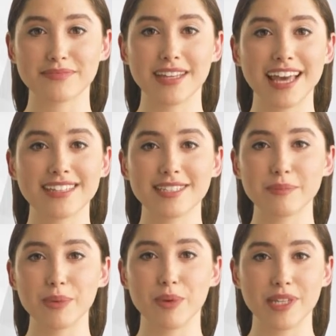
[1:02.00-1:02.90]
It is
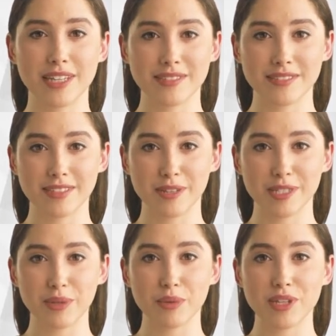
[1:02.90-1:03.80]
important that
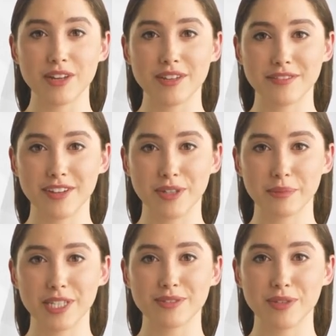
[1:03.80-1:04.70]
the order of
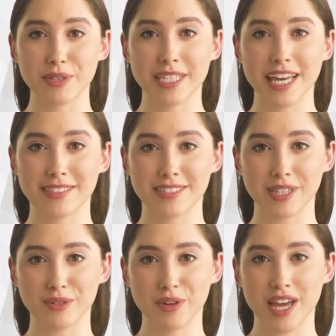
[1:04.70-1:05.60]
therapies rotates
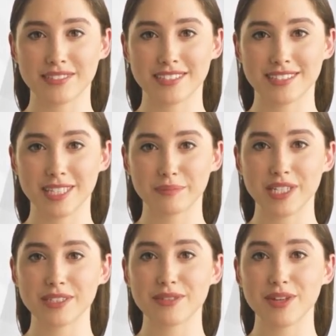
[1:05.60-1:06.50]
across the
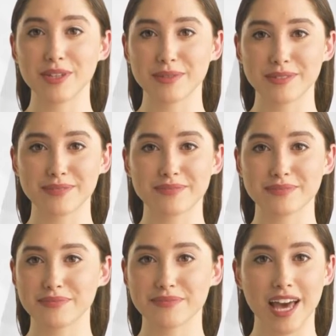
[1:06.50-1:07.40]
subject groups.
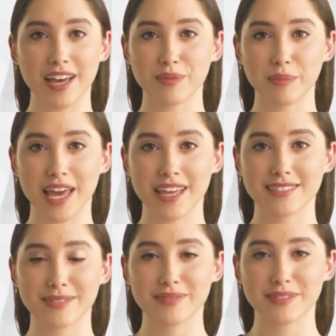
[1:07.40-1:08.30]

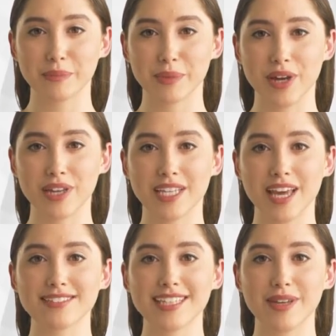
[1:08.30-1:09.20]
Otherwise, apparent
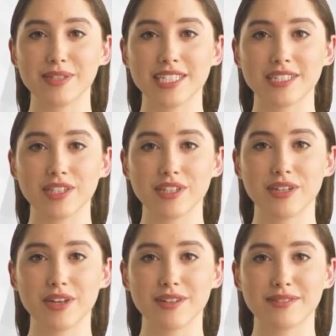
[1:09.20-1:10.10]
causality could
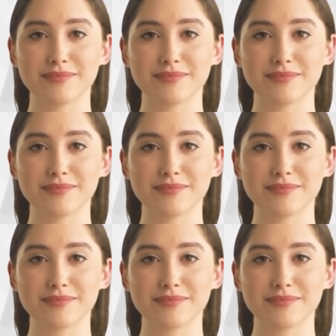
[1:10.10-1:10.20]
occur.